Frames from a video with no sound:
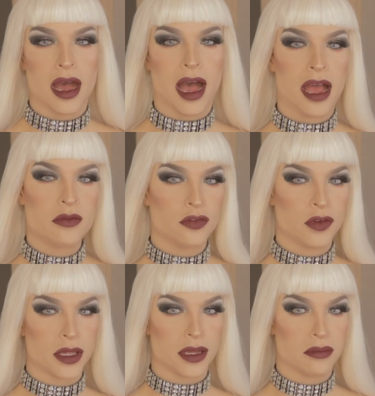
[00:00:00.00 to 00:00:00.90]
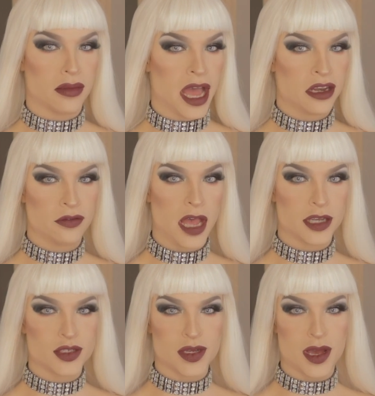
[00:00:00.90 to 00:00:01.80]
I'm feeling mighty
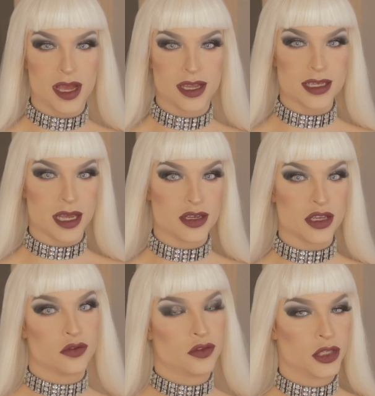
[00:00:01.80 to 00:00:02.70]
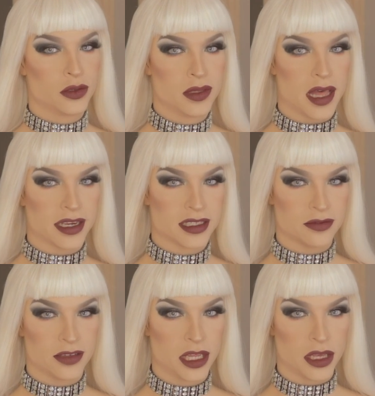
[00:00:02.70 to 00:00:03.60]
fine tonight, and if you liked the
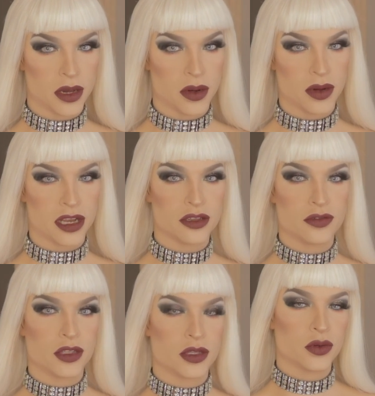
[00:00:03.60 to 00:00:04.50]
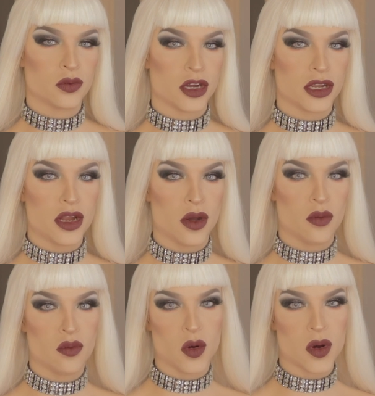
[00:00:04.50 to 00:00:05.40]
video and if want to know
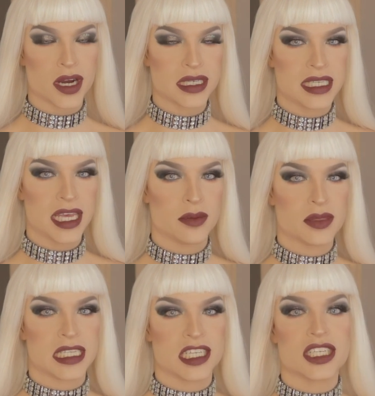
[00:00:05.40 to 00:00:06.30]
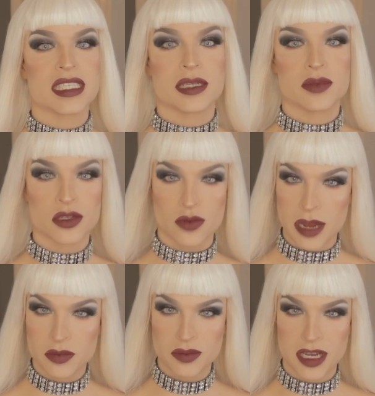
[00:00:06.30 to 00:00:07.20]
more tips, then just
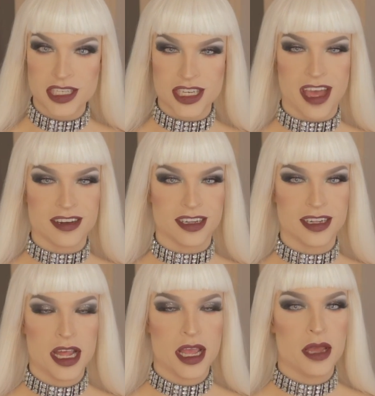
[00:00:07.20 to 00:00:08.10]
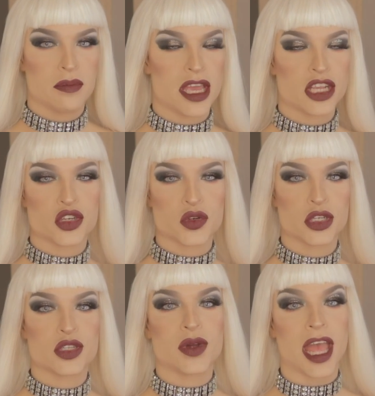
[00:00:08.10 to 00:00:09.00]
subscribe to my channel. Make sure
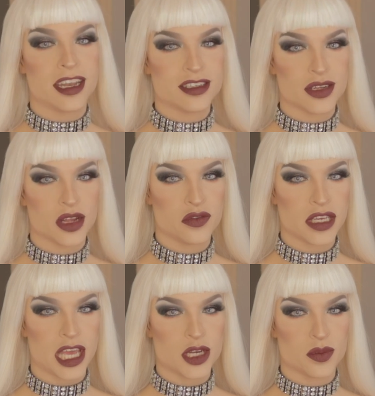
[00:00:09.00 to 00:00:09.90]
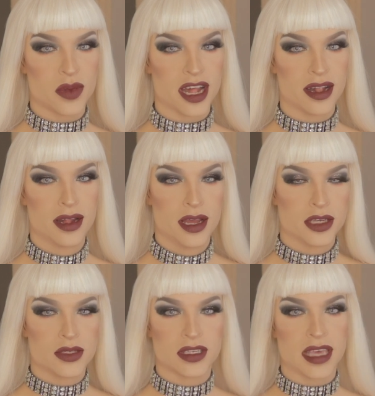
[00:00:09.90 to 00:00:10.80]
to hit the notification bell
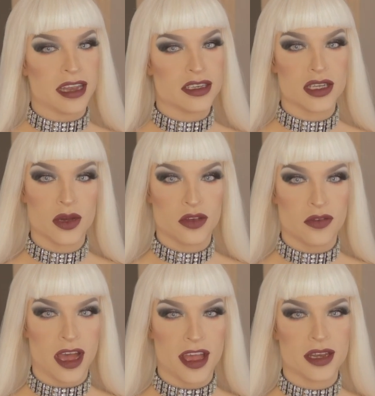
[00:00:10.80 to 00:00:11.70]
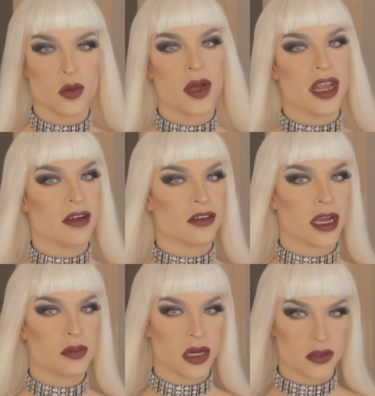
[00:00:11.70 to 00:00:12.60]
to get notified whenever
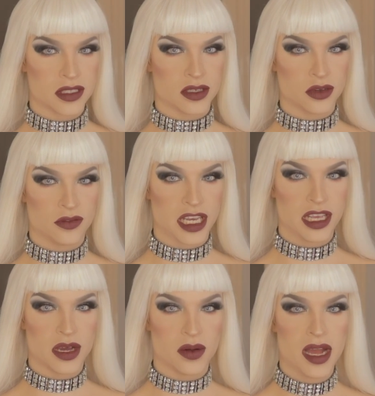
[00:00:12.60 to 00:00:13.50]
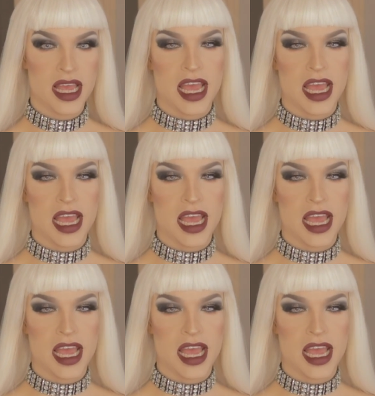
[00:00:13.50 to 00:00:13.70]
I post a new video.